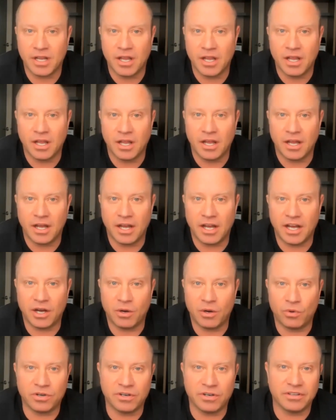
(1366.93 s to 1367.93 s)
Uh,
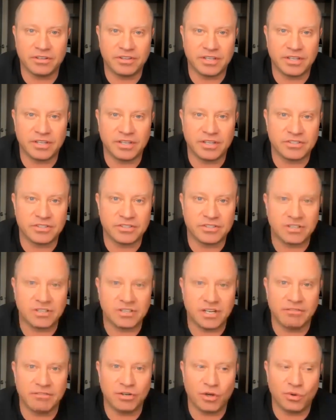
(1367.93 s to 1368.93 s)
one of the things that I've
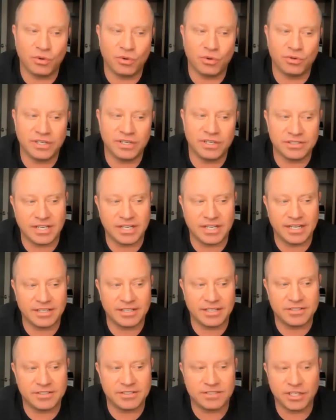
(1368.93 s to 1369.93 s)
known is that, you
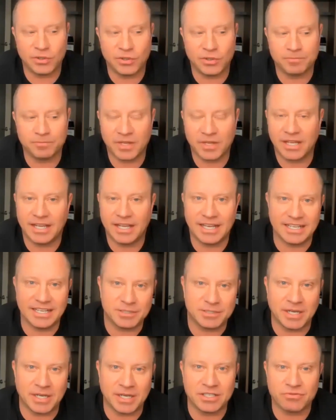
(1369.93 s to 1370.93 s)
know,
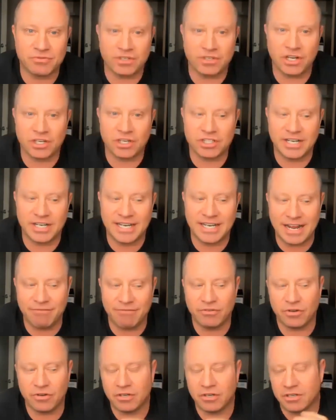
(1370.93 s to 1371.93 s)
expense reduction
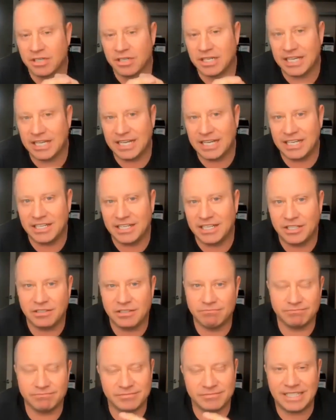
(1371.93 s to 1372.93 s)
never in
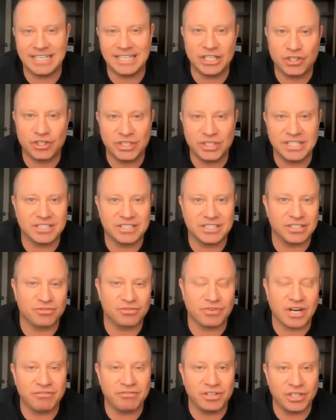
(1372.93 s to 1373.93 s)
increases
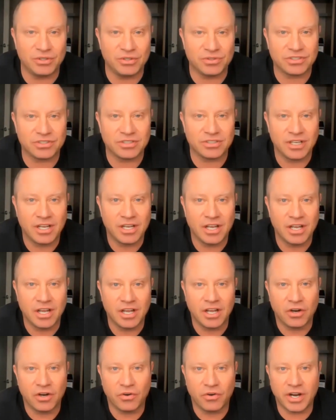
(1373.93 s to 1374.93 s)
revenues,
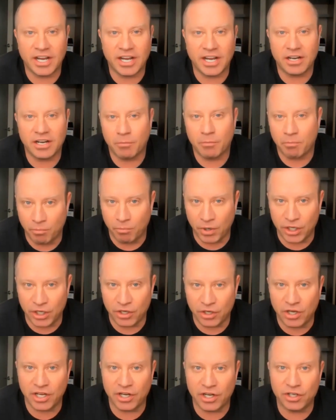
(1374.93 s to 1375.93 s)
right? But you
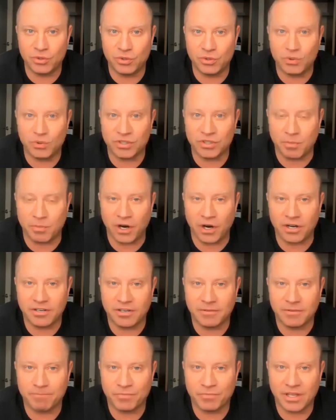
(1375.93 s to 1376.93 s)
got to do it smart.
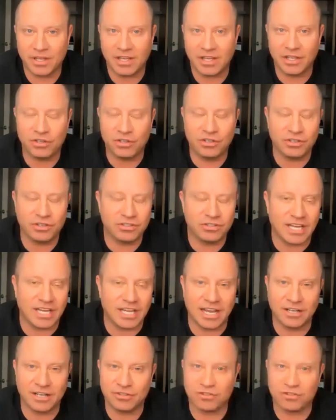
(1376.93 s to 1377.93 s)
You just can't
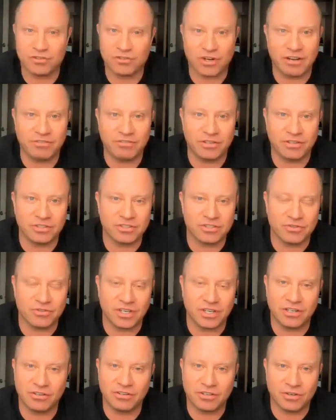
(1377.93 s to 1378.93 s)
just drive down the street
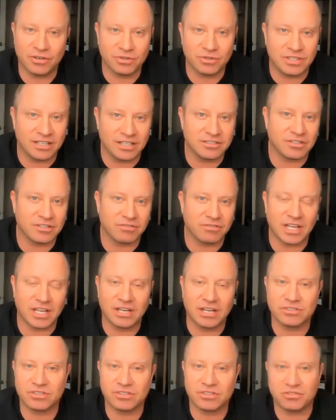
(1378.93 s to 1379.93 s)
and throw tens of
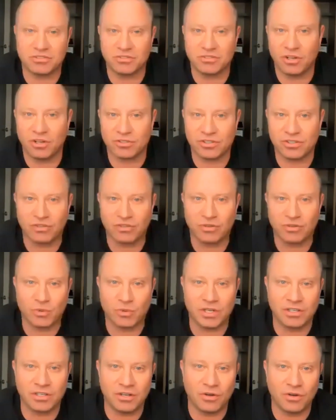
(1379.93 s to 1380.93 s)
thousands of dollars out the
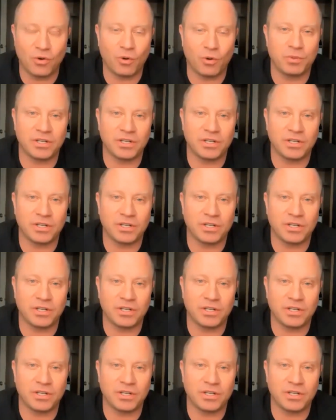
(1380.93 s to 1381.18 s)
window, hoping that